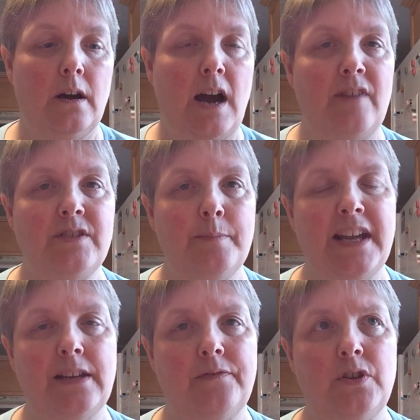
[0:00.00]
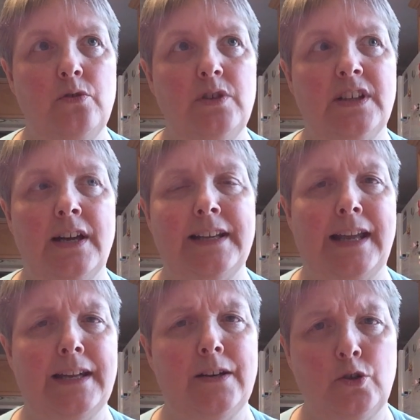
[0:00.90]
after you make a few, you kind of
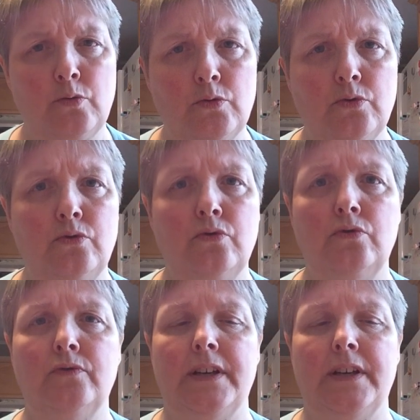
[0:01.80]
get in a groove,